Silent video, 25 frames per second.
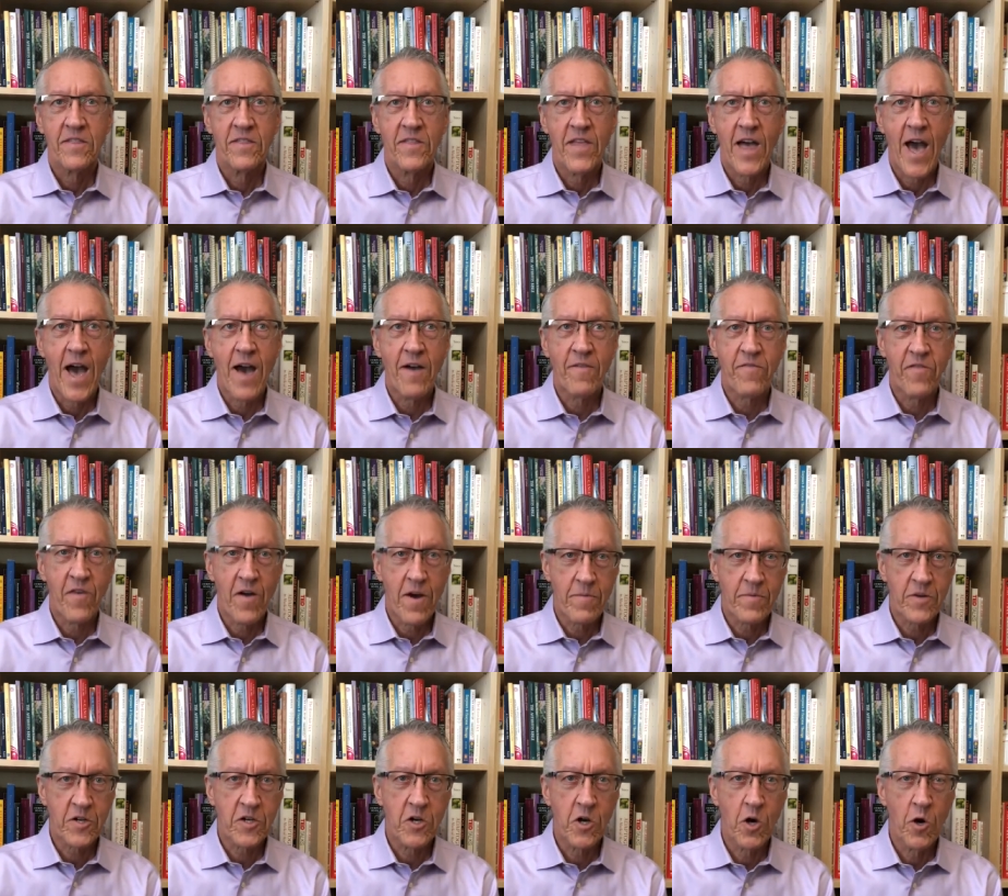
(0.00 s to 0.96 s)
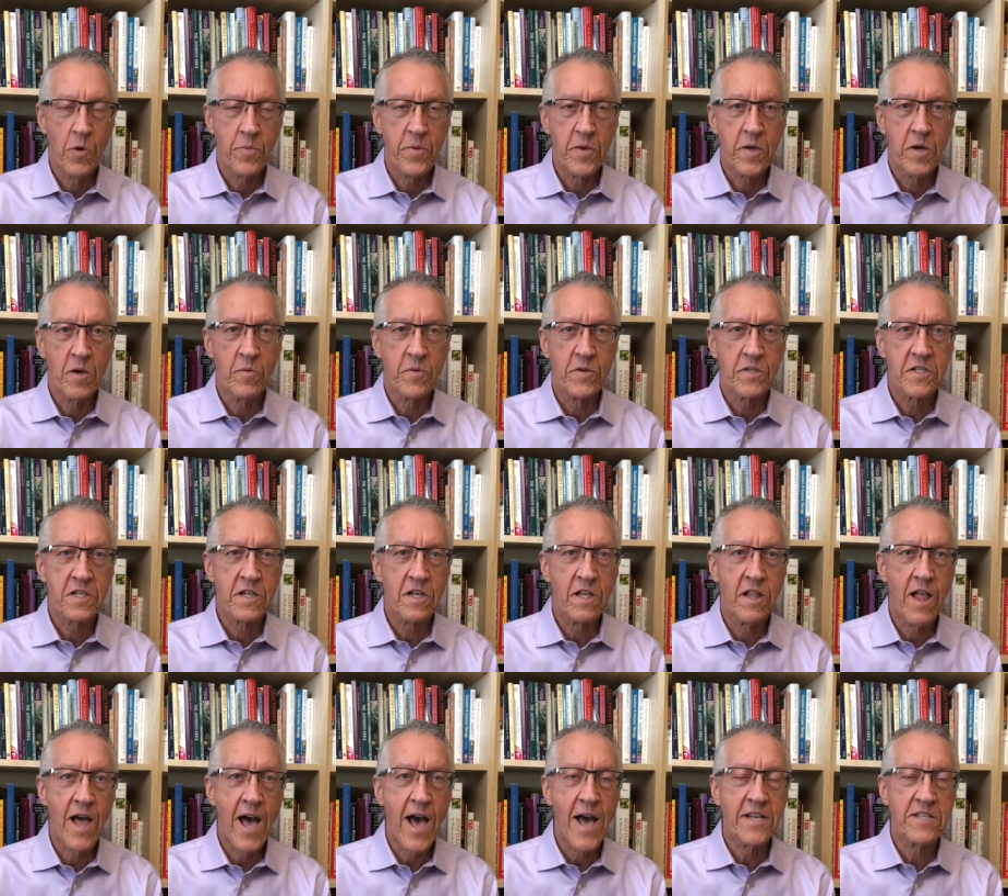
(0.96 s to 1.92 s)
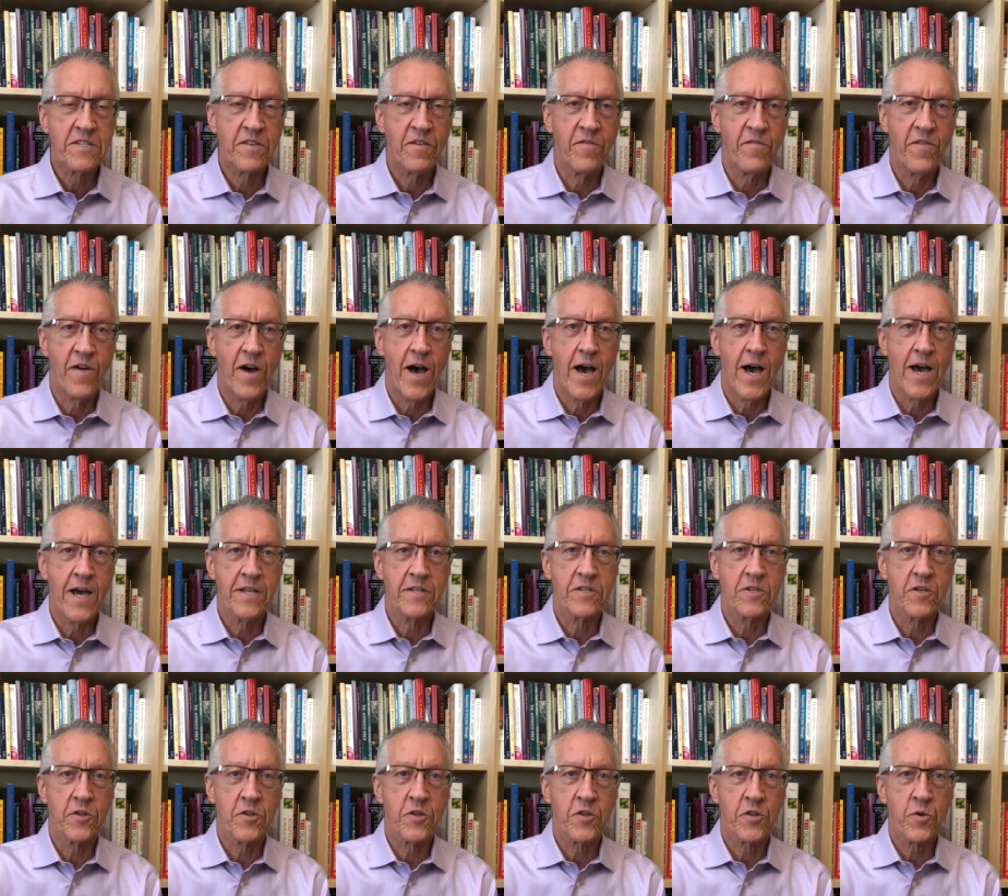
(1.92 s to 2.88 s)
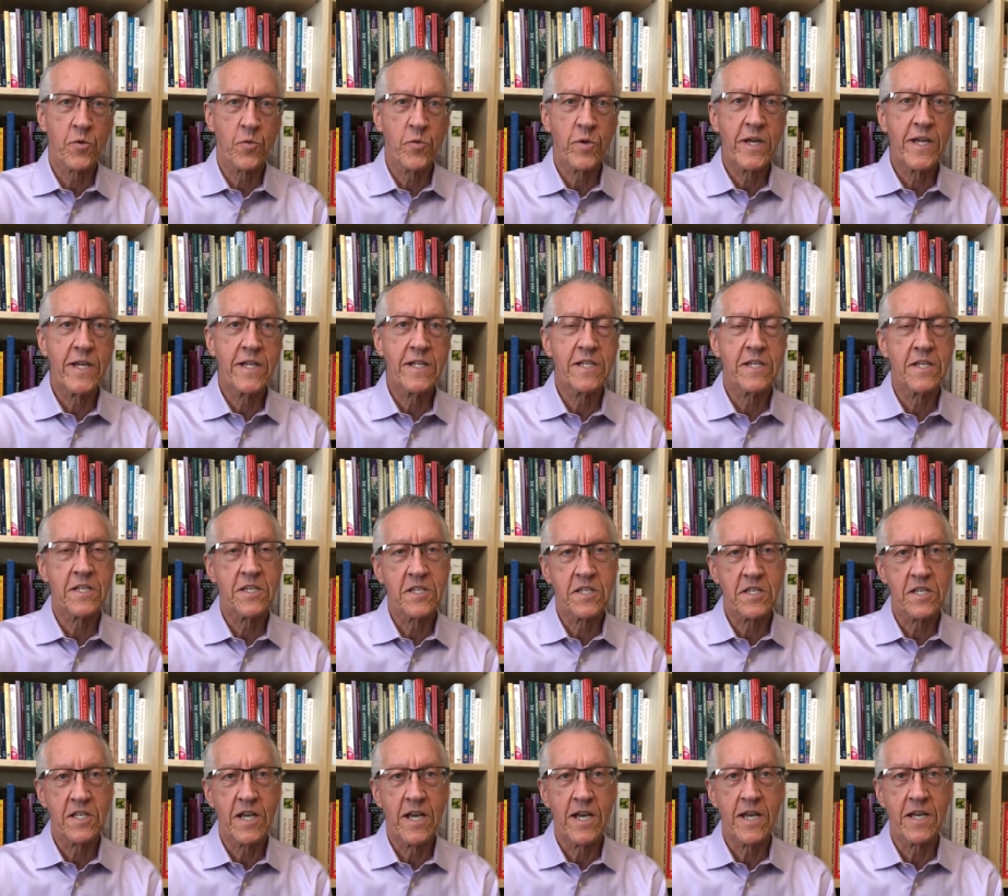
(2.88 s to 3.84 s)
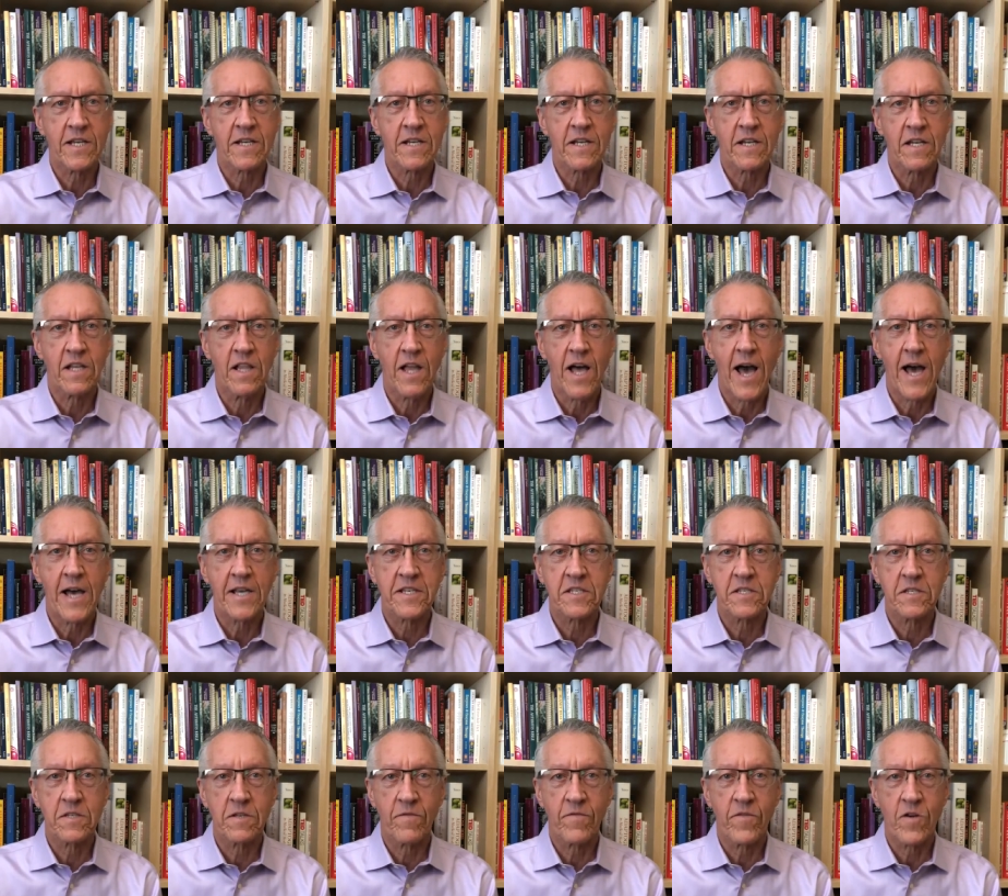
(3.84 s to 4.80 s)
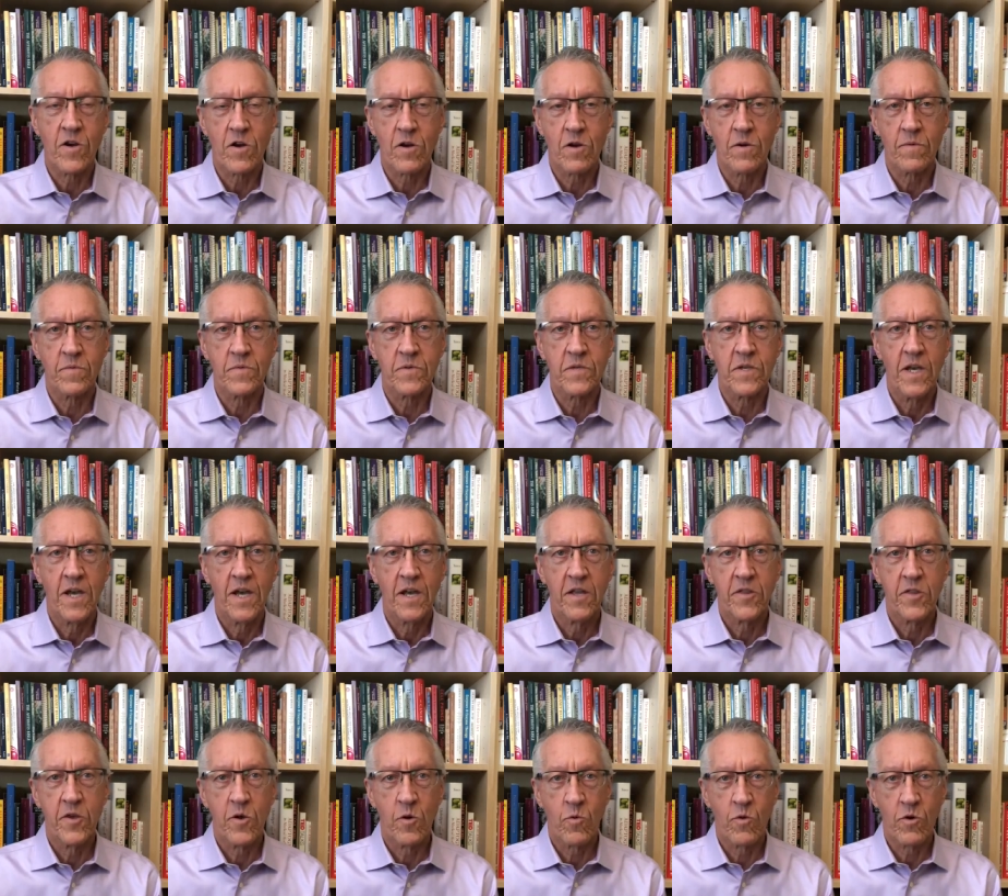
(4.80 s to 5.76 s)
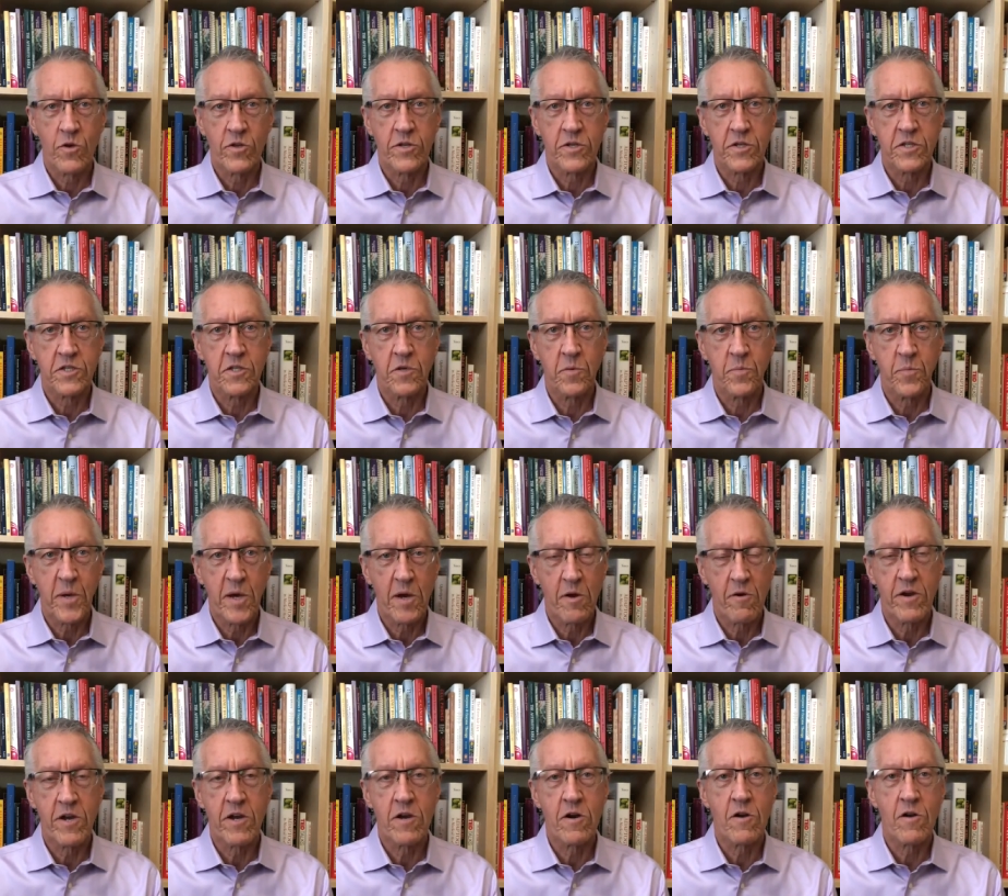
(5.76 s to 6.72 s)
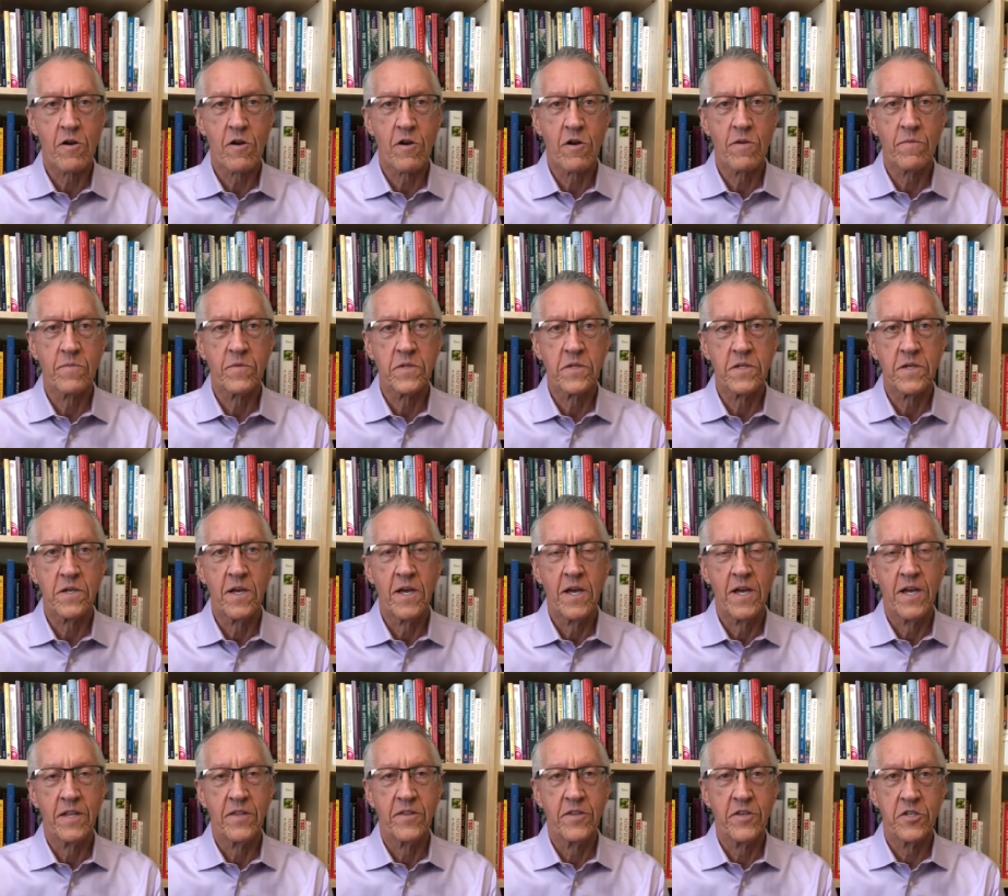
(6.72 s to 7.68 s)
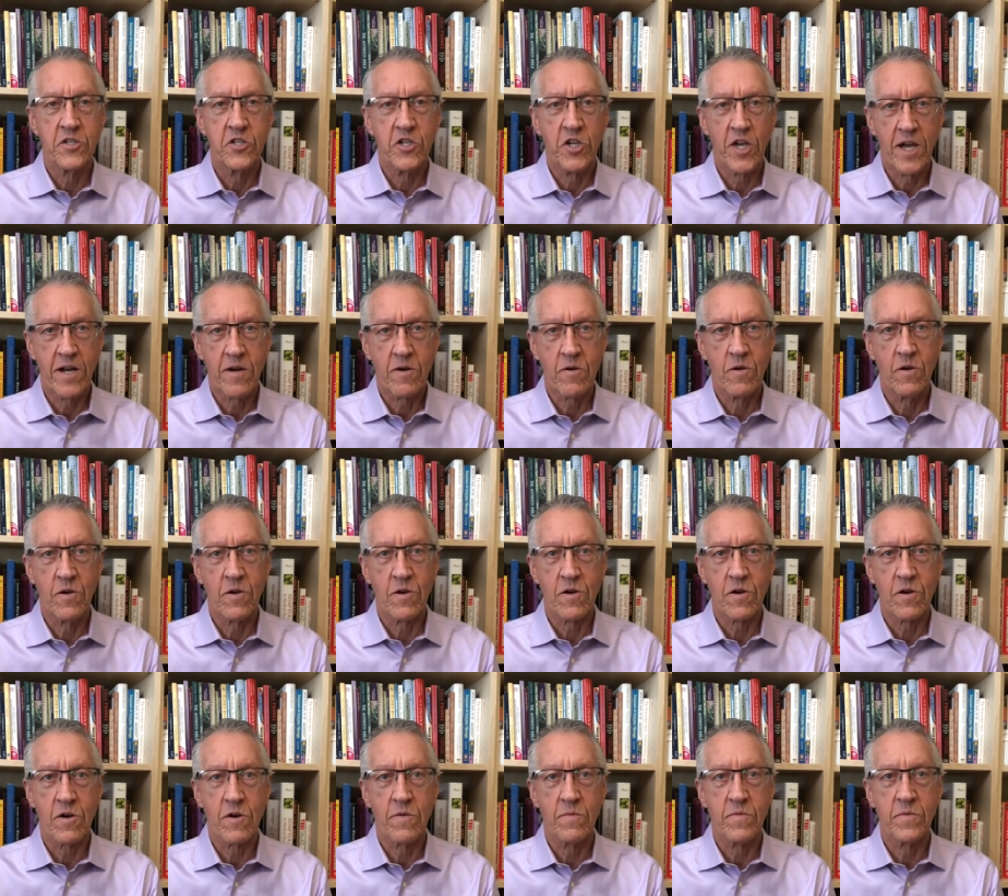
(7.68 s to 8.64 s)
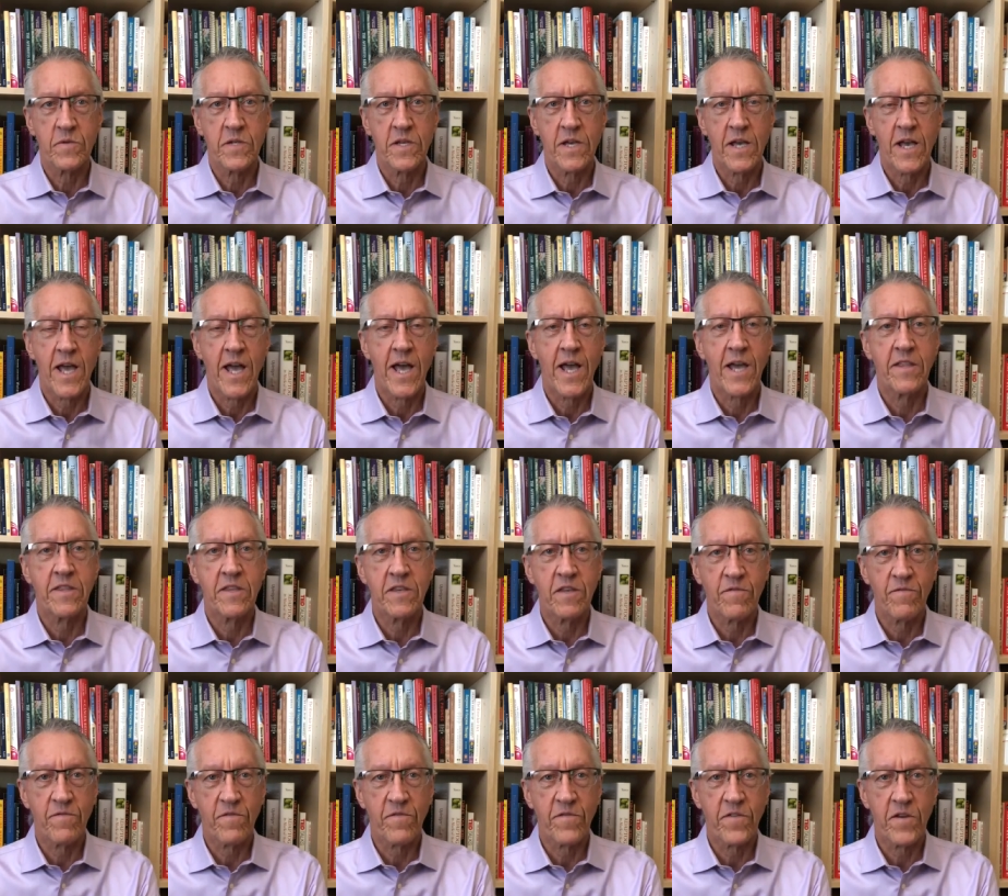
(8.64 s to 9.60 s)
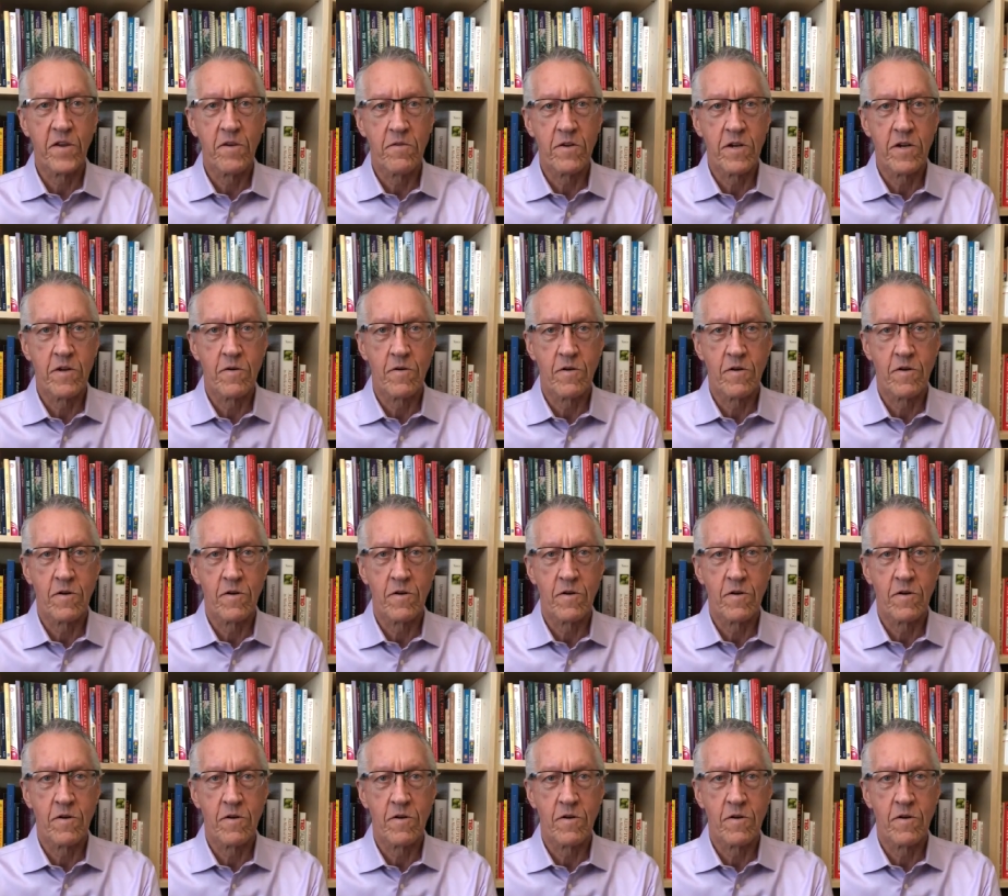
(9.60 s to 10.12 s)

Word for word: that pharmacopoeia was classified to three distinct classes of herbs. There were the superior herbs, the general herbs, and the inferior